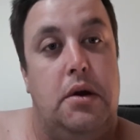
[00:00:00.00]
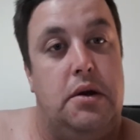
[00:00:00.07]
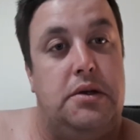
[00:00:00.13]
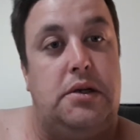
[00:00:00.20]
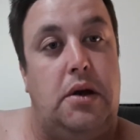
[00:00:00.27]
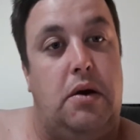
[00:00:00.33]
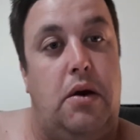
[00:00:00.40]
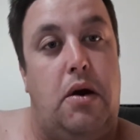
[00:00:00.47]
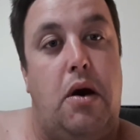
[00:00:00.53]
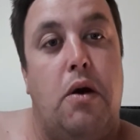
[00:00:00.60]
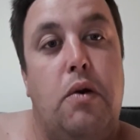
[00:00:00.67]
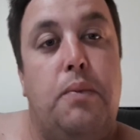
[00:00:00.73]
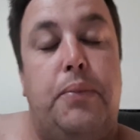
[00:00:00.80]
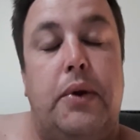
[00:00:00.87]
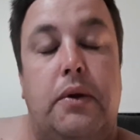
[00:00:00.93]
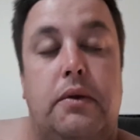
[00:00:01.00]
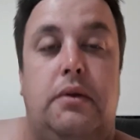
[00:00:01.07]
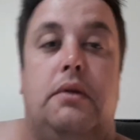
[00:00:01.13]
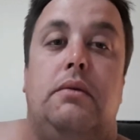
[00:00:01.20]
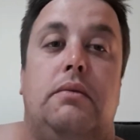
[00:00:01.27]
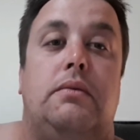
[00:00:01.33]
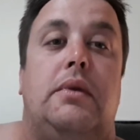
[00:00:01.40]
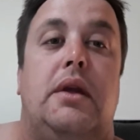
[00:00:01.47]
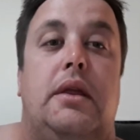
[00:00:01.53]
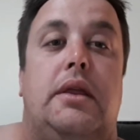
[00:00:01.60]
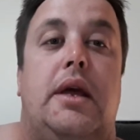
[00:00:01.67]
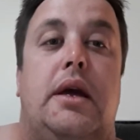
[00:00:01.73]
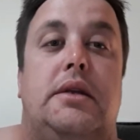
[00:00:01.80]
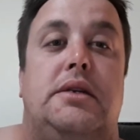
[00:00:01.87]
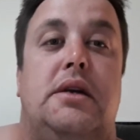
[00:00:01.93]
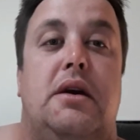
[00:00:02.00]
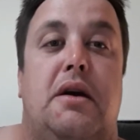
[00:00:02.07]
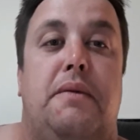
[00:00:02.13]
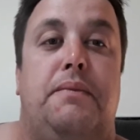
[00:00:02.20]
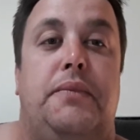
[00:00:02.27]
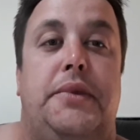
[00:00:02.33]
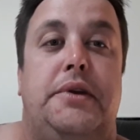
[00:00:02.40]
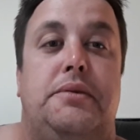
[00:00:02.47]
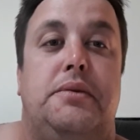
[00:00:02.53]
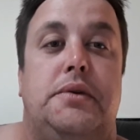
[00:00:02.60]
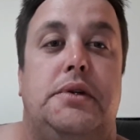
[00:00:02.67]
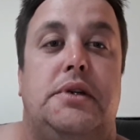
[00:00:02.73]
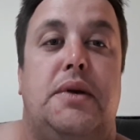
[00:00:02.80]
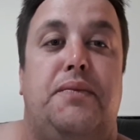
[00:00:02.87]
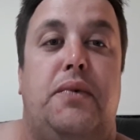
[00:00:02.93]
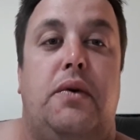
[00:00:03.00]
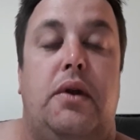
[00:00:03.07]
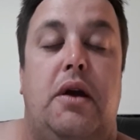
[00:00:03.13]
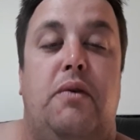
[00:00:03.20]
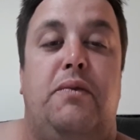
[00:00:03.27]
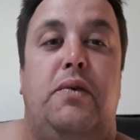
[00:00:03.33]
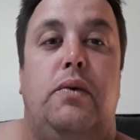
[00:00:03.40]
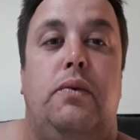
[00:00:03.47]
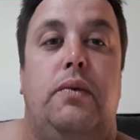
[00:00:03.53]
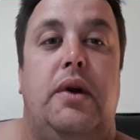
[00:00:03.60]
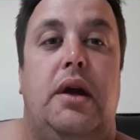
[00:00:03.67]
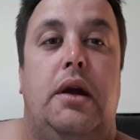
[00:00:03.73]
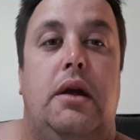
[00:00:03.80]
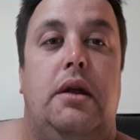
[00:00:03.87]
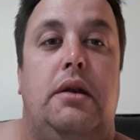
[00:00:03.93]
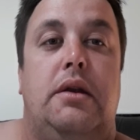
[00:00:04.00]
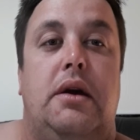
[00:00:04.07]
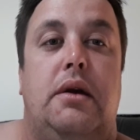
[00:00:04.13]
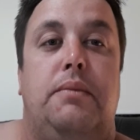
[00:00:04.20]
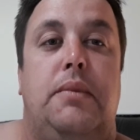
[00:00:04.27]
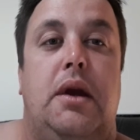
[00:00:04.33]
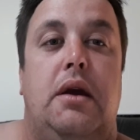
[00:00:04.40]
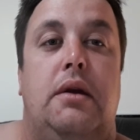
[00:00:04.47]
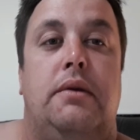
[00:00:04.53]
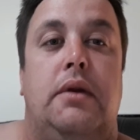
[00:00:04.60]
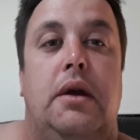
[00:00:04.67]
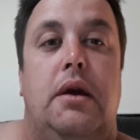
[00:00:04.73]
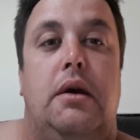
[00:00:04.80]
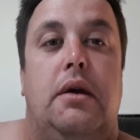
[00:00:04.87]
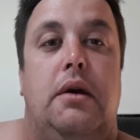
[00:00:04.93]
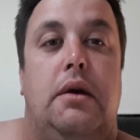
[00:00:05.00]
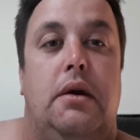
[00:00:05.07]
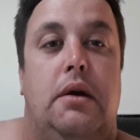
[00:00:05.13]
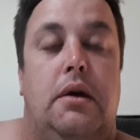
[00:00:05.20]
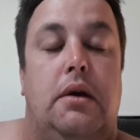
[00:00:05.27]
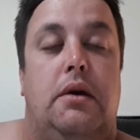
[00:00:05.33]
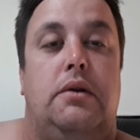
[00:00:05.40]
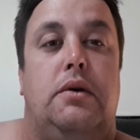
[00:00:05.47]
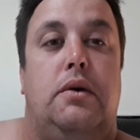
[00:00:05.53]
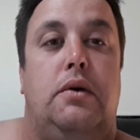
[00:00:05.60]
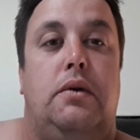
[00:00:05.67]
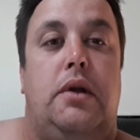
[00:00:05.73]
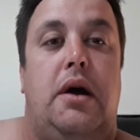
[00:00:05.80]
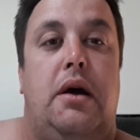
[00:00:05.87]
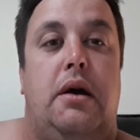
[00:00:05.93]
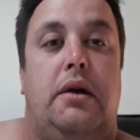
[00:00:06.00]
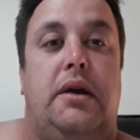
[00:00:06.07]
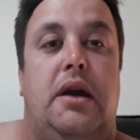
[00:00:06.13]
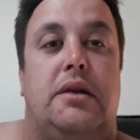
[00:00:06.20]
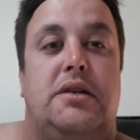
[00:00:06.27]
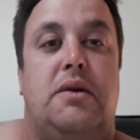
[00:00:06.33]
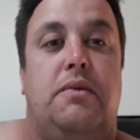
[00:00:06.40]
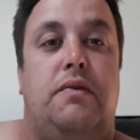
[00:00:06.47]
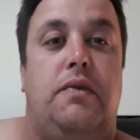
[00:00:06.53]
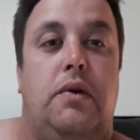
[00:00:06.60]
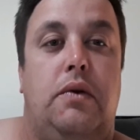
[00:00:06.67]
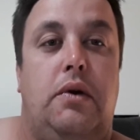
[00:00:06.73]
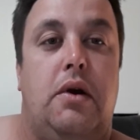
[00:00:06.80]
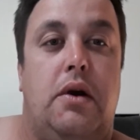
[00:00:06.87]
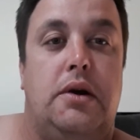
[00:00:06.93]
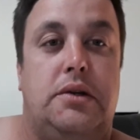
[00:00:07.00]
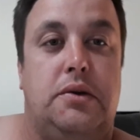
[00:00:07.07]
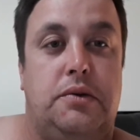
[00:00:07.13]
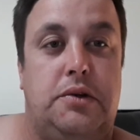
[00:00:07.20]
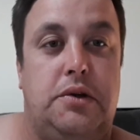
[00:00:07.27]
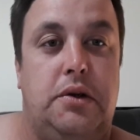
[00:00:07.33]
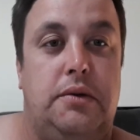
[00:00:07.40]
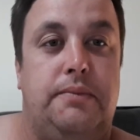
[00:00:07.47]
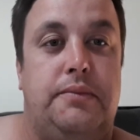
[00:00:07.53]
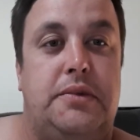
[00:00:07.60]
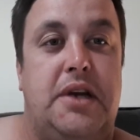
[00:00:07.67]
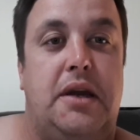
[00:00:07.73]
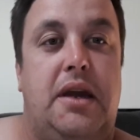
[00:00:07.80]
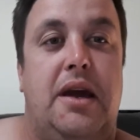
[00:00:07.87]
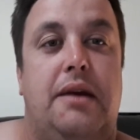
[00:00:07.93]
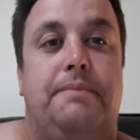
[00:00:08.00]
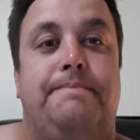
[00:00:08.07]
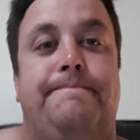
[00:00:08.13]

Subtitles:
So I hope that this was somewhat helpful, and yeah, I'll catch up with you guys all soon. Take care.